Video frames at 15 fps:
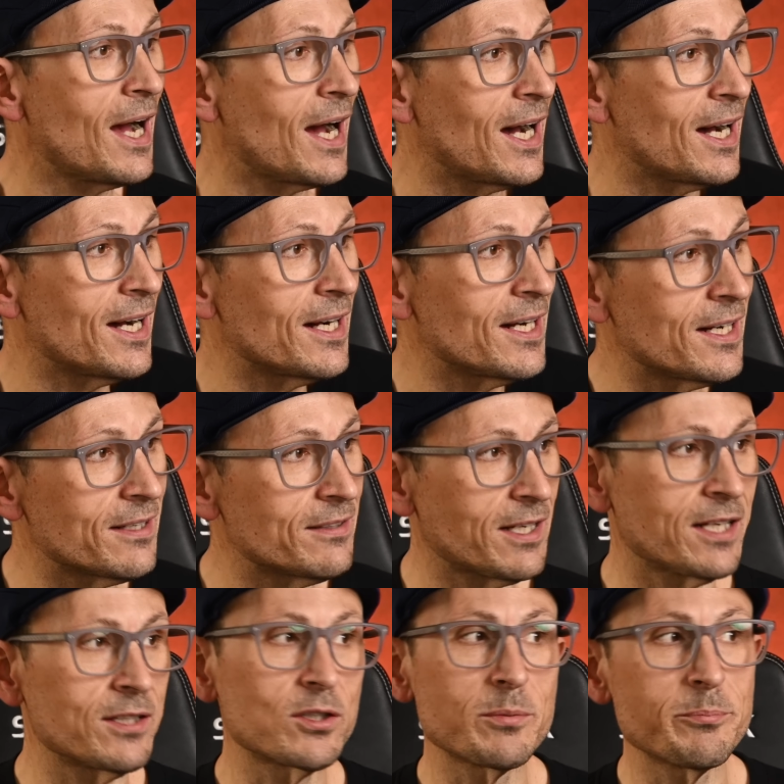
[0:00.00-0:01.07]
Uh,
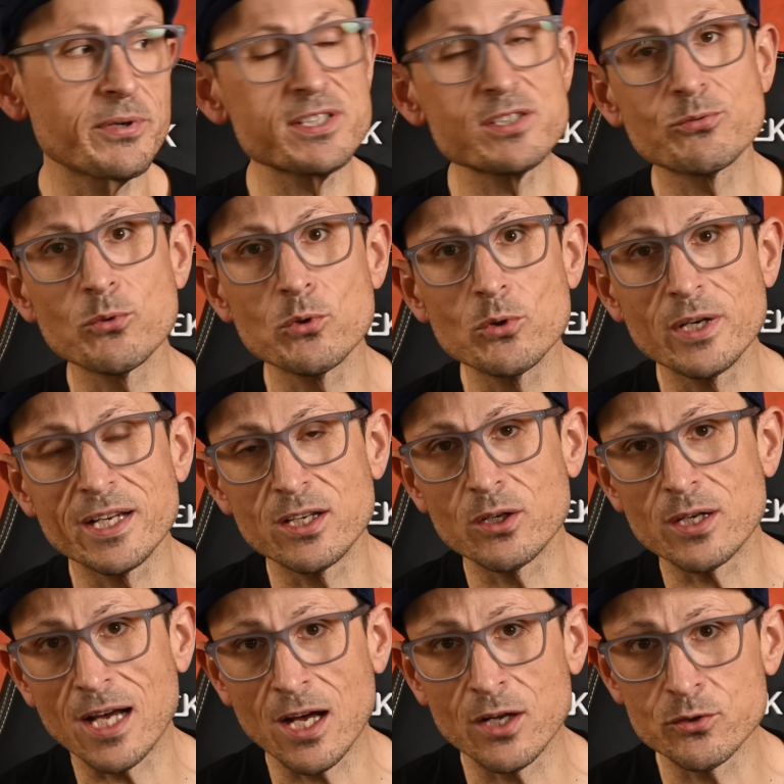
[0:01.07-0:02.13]
uncompressed RAW, it got
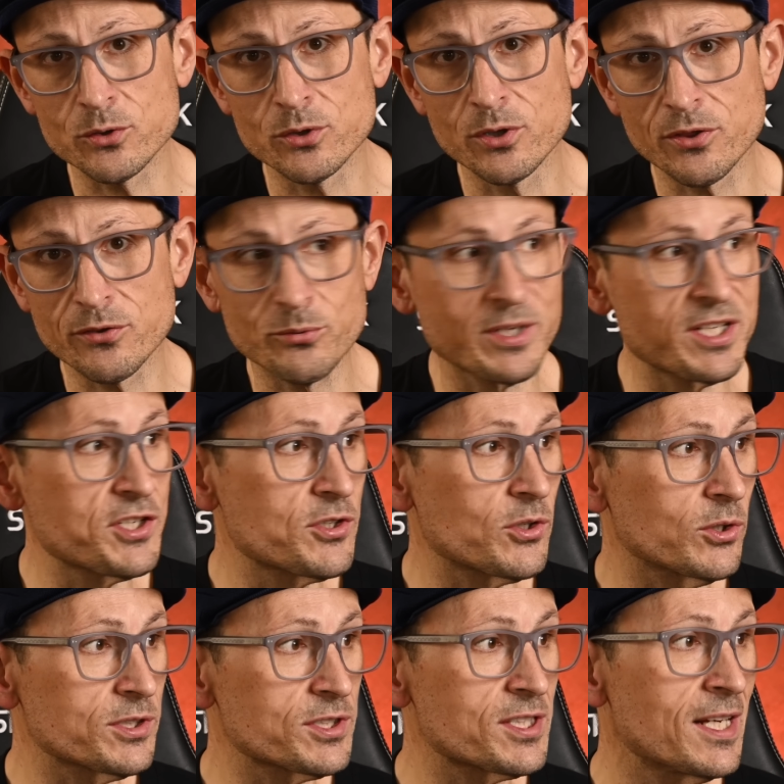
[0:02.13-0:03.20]
103
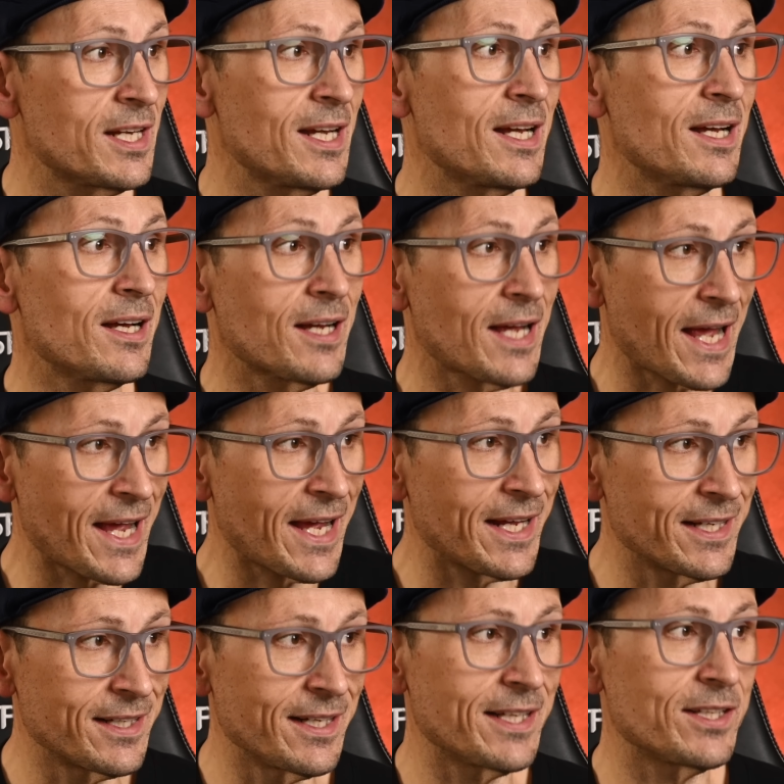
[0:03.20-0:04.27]
shots
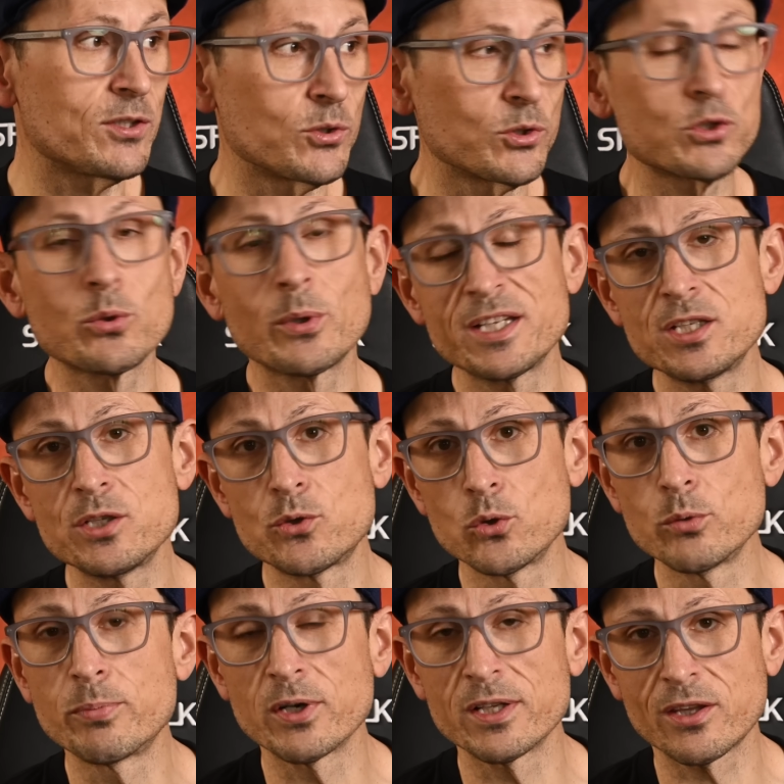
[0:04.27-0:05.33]
and it took
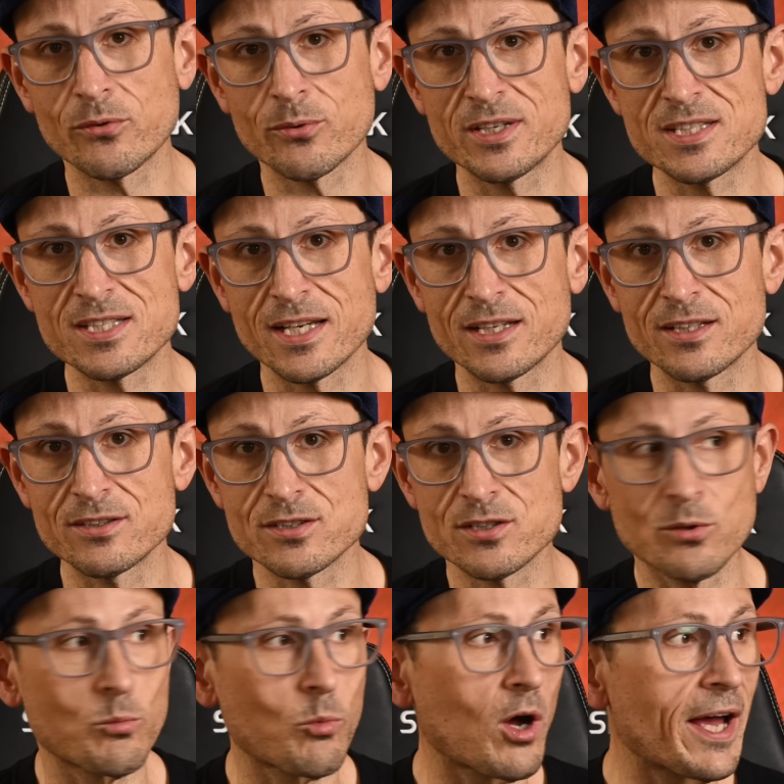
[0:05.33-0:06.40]
22.3 seconds
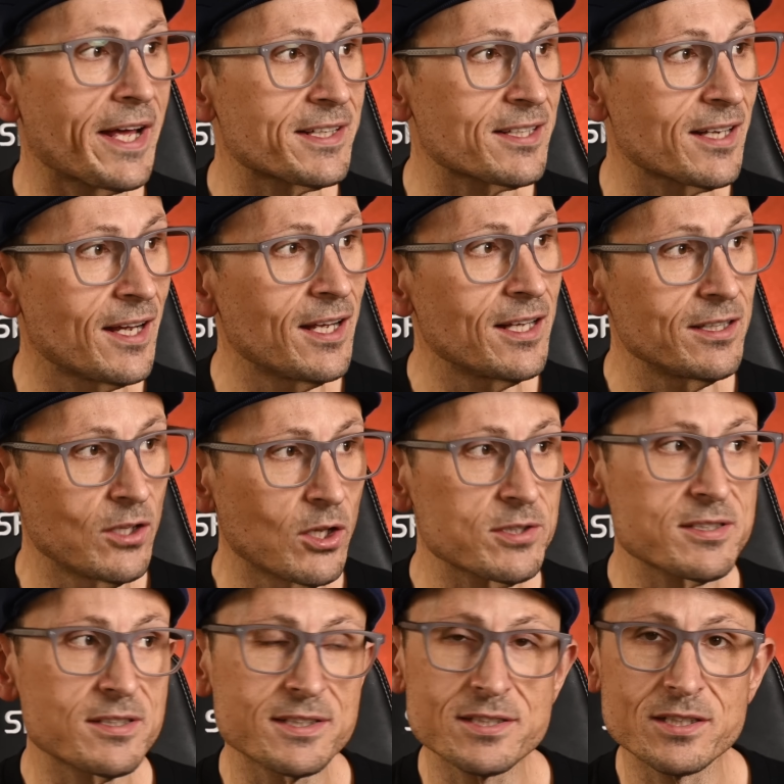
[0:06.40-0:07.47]
to write.
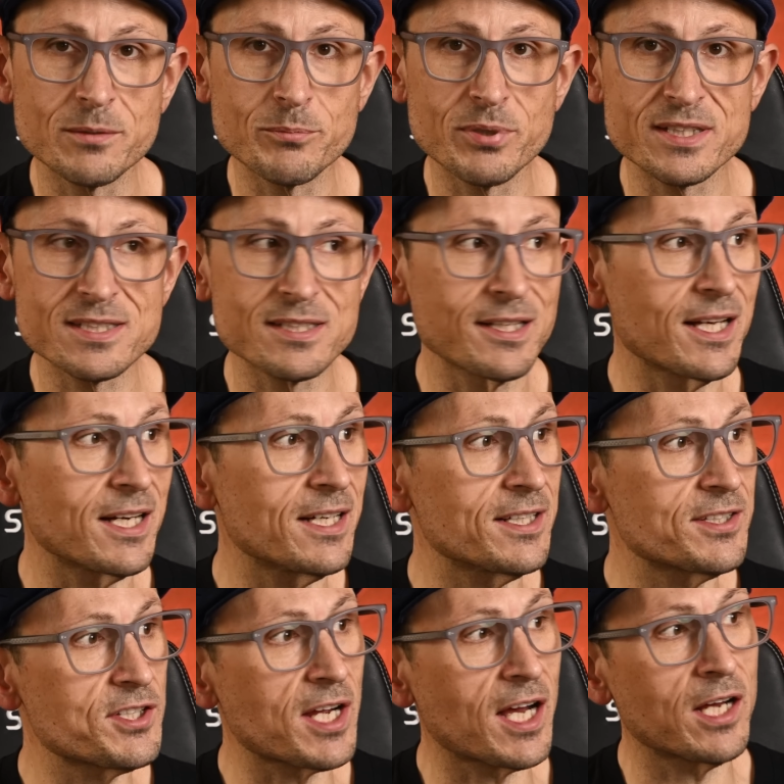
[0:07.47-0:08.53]
Lossless compressed
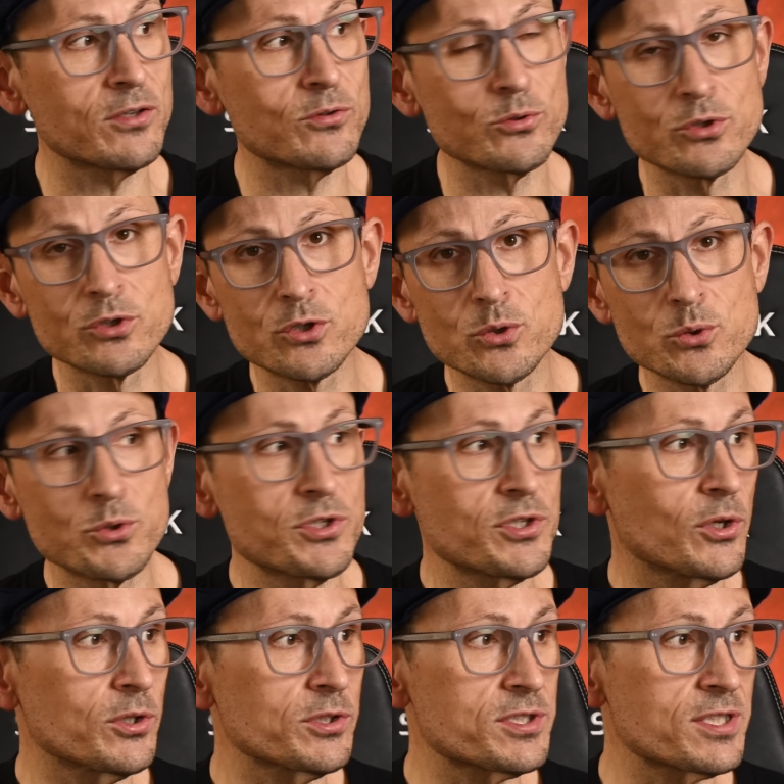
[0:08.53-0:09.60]
large, 102
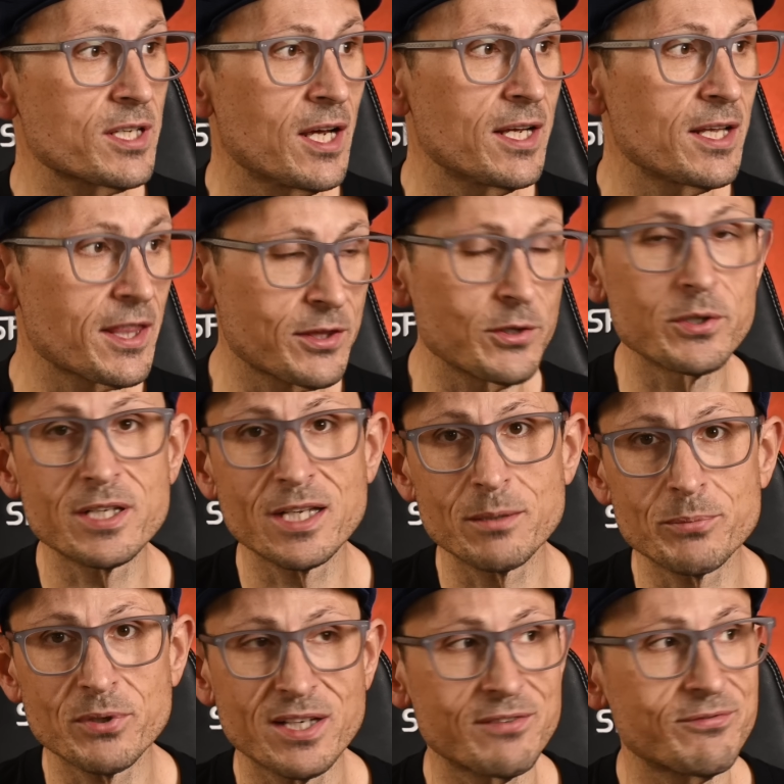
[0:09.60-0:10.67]
shots,
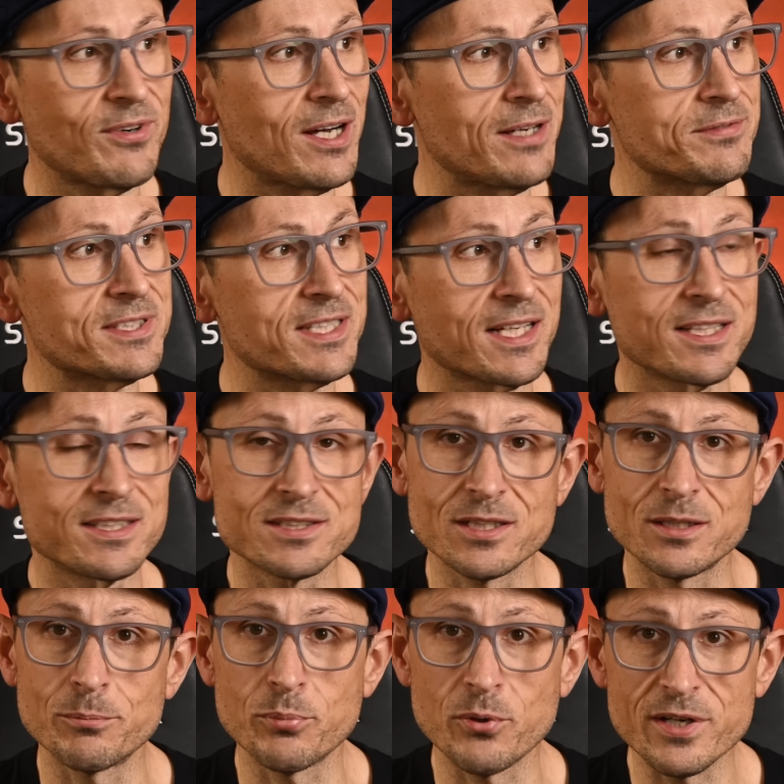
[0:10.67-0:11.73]
13.5 seconds.
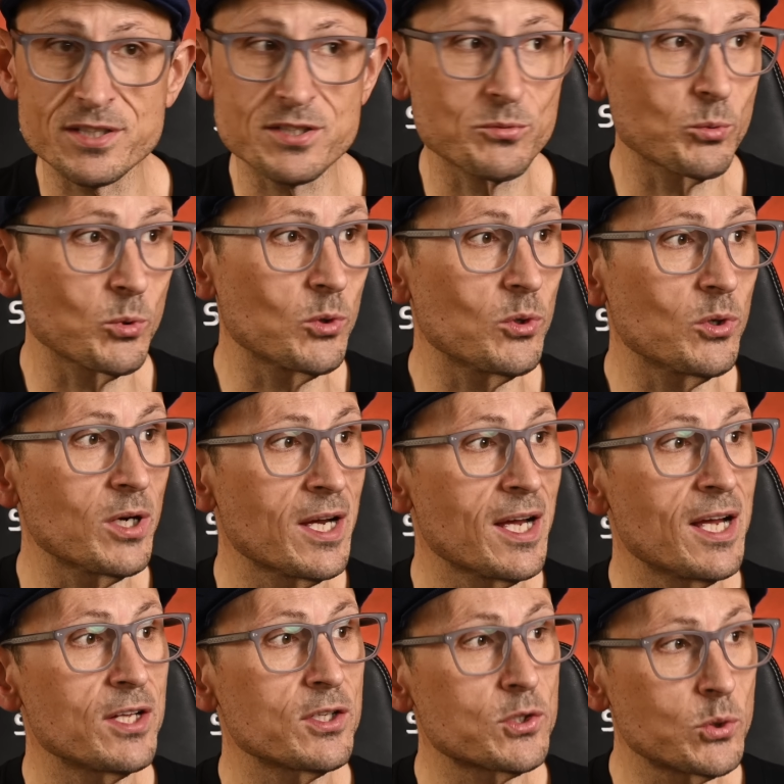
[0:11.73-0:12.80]
Compressed RAW,
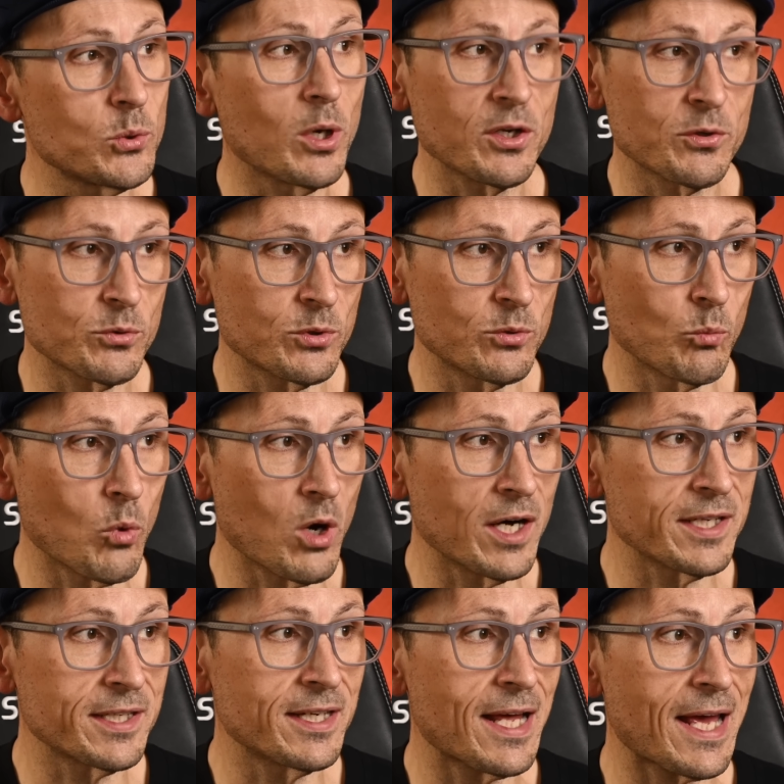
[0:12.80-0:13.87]

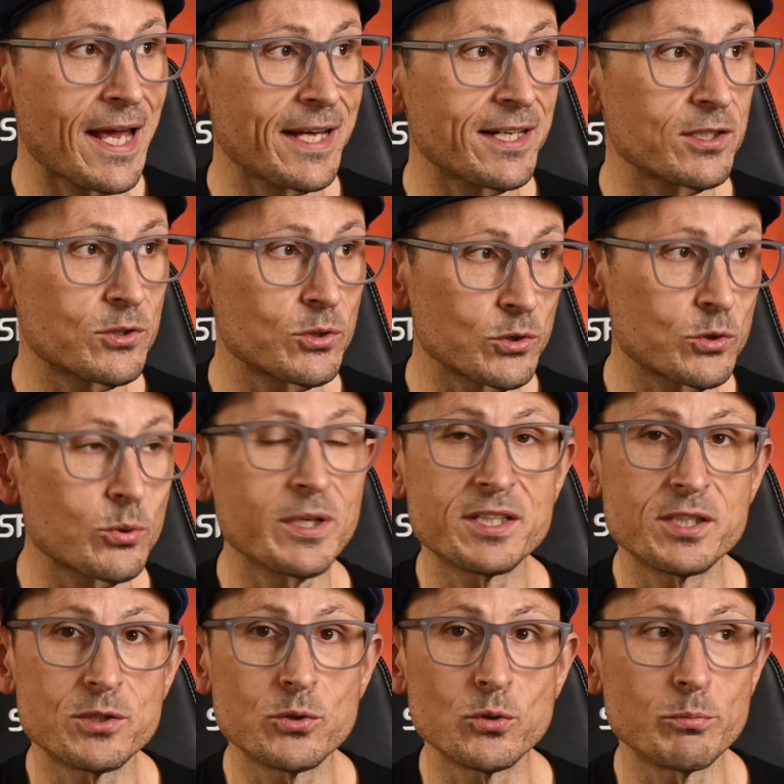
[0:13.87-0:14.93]
201 and it took
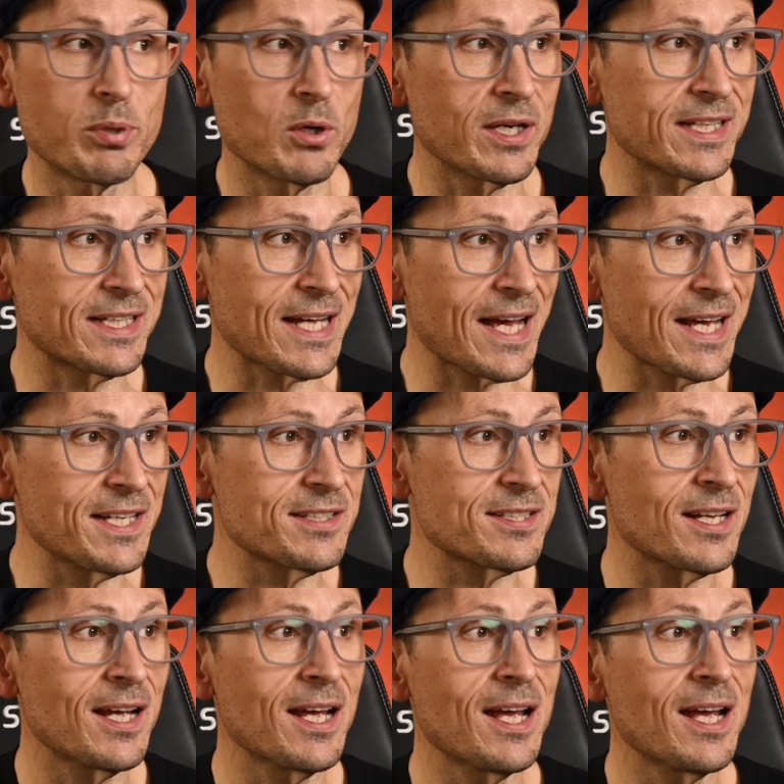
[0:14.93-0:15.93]
22.8.